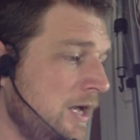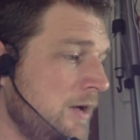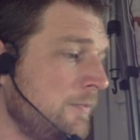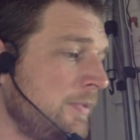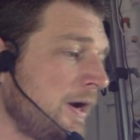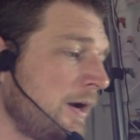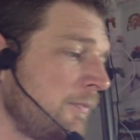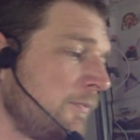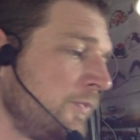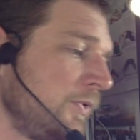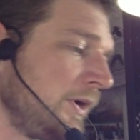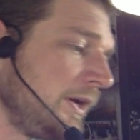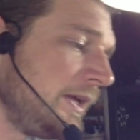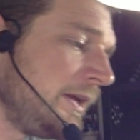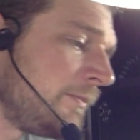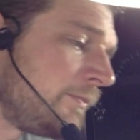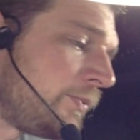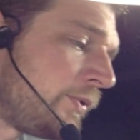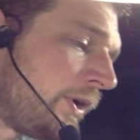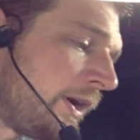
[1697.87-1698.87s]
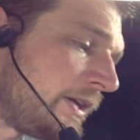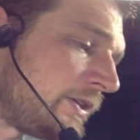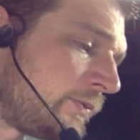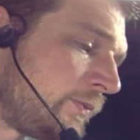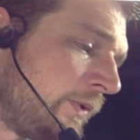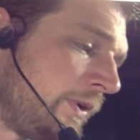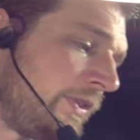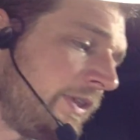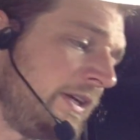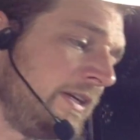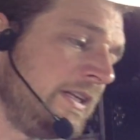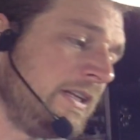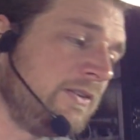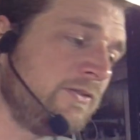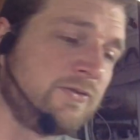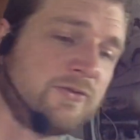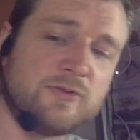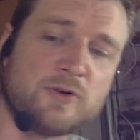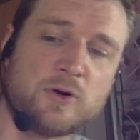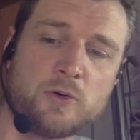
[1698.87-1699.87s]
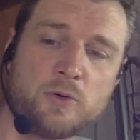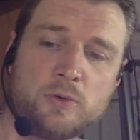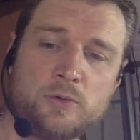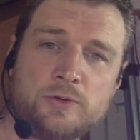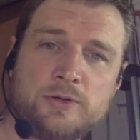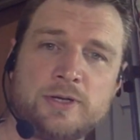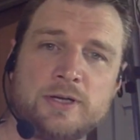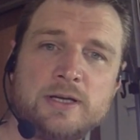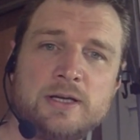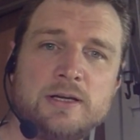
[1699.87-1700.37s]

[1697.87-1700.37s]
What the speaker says: But I'm really impressed with it. Didn't fold.